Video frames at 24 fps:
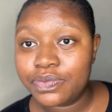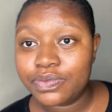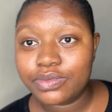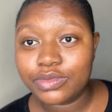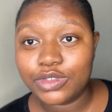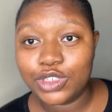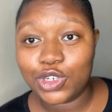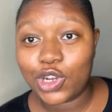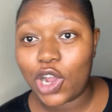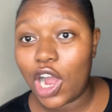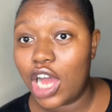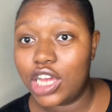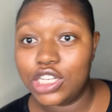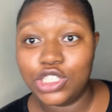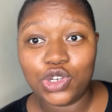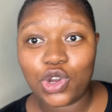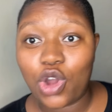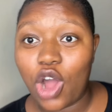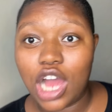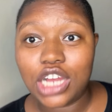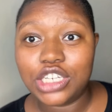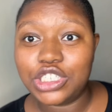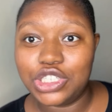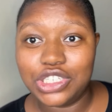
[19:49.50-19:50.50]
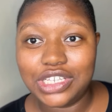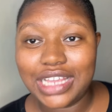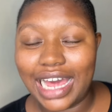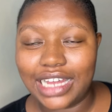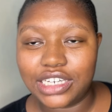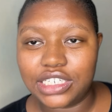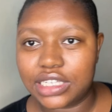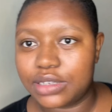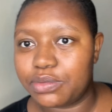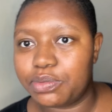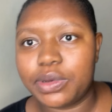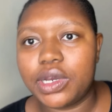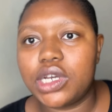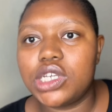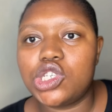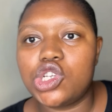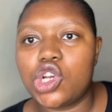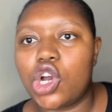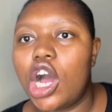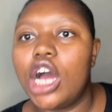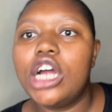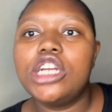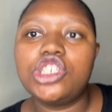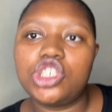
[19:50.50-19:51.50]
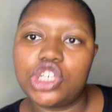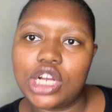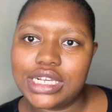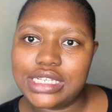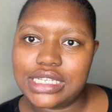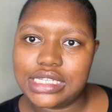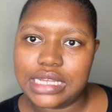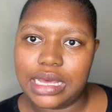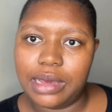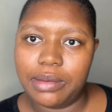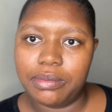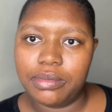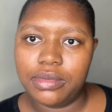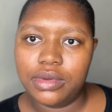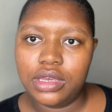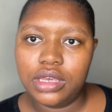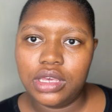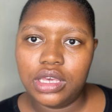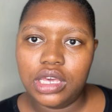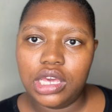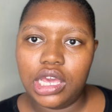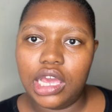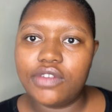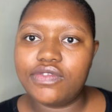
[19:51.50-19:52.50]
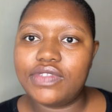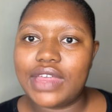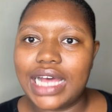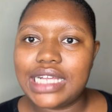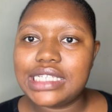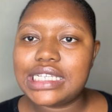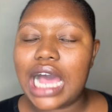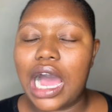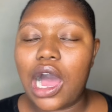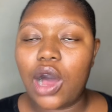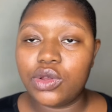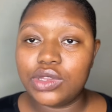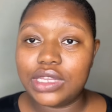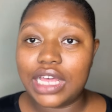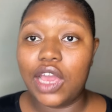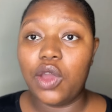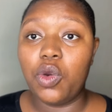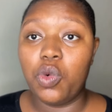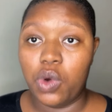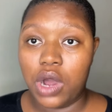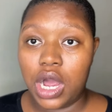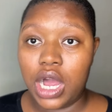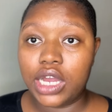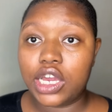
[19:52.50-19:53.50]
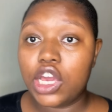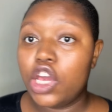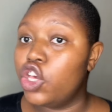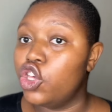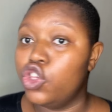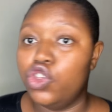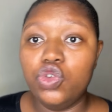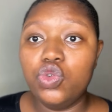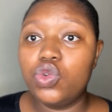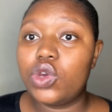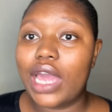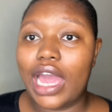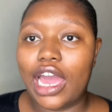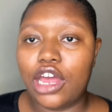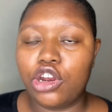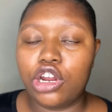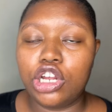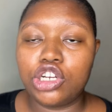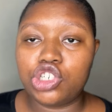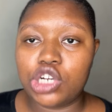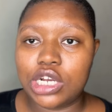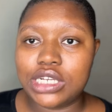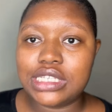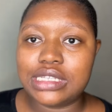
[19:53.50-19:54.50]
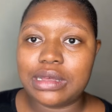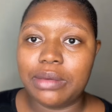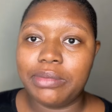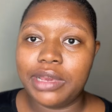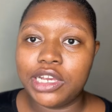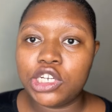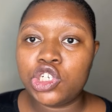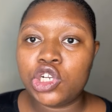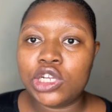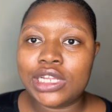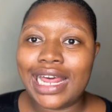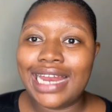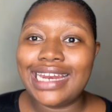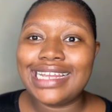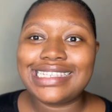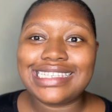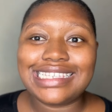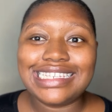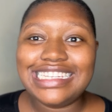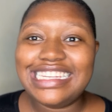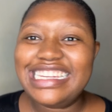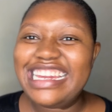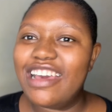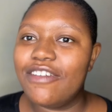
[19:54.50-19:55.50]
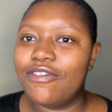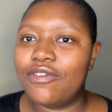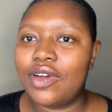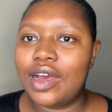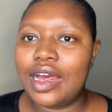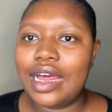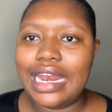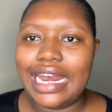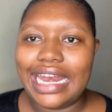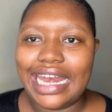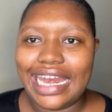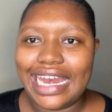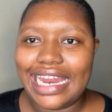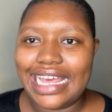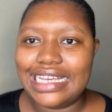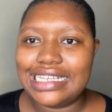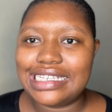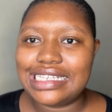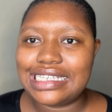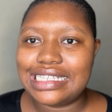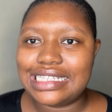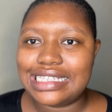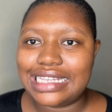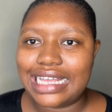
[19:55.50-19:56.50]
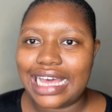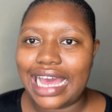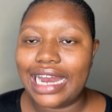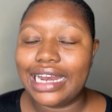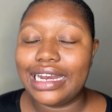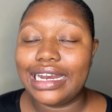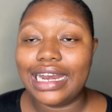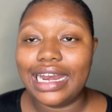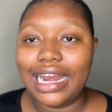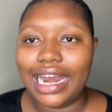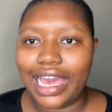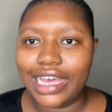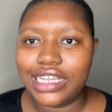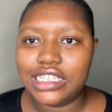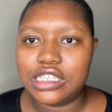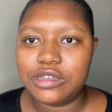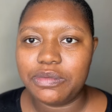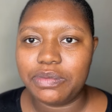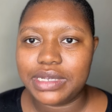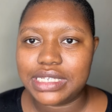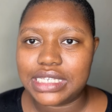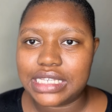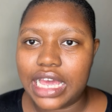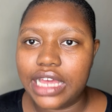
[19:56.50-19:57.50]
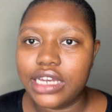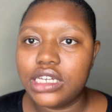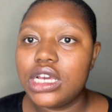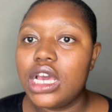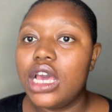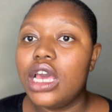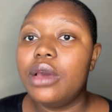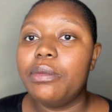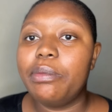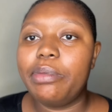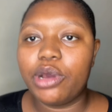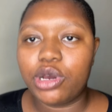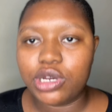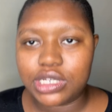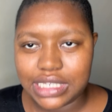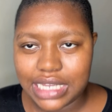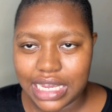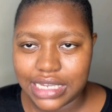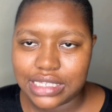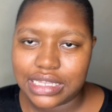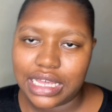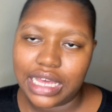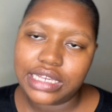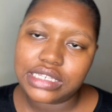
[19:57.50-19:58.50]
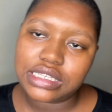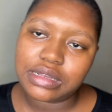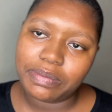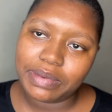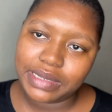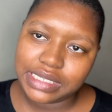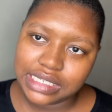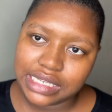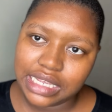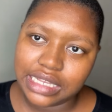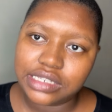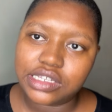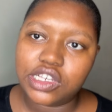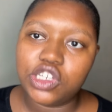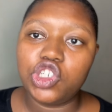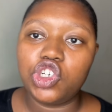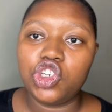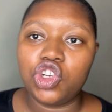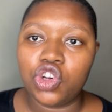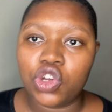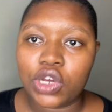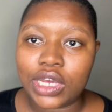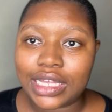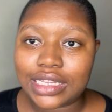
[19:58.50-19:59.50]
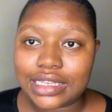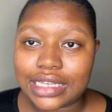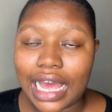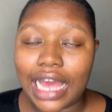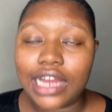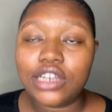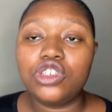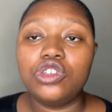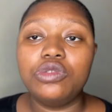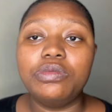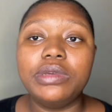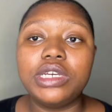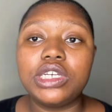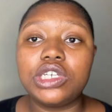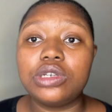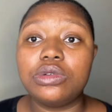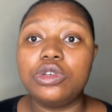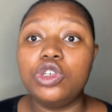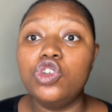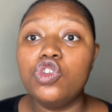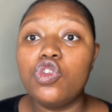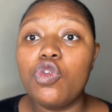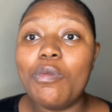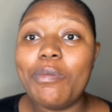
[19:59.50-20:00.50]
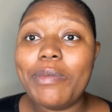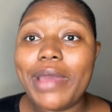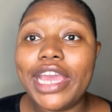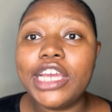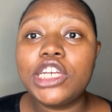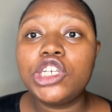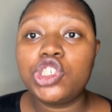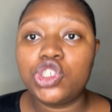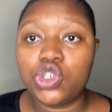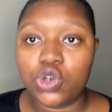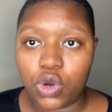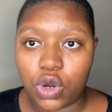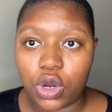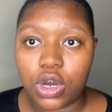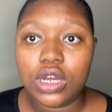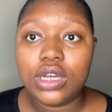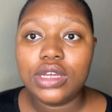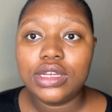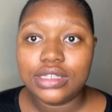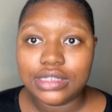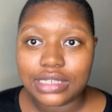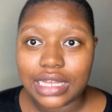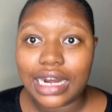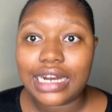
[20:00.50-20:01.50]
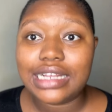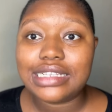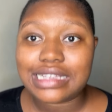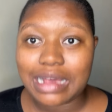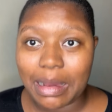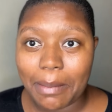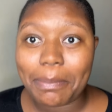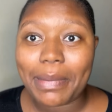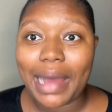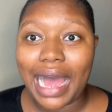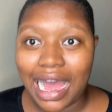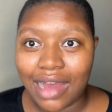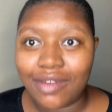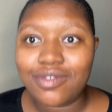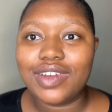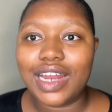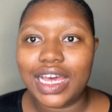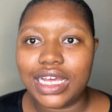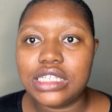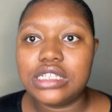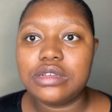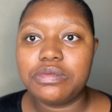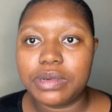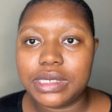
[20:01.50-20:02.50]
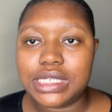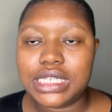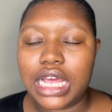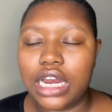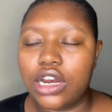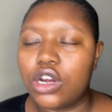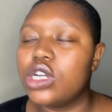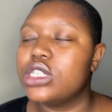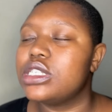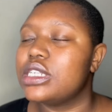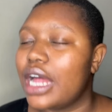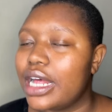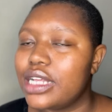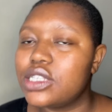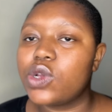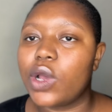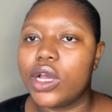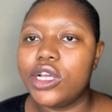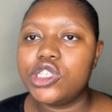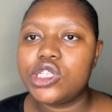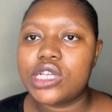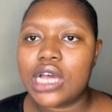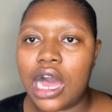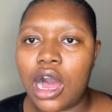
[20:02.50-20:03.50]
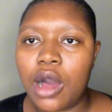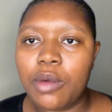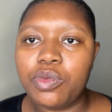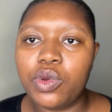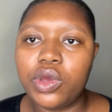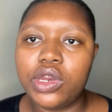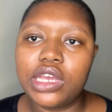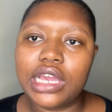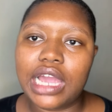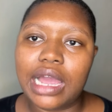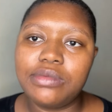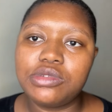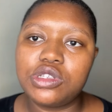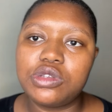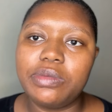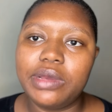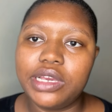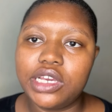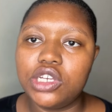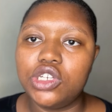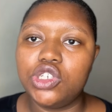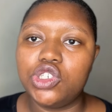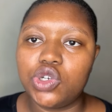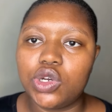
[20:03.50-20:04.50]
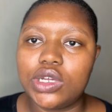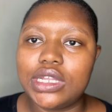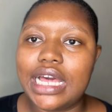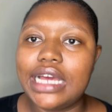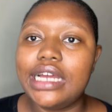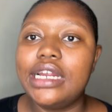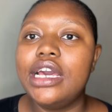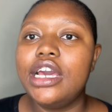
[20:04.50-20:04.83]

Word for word: You can't you can't do that because you can't trust them. If that's how they work, you cannot trust them. Make sure that it's never less than 90% because yes, there is a percentage. You look at that, you make you make sure that it's above 90% because that's going to help you when it comes to making sure that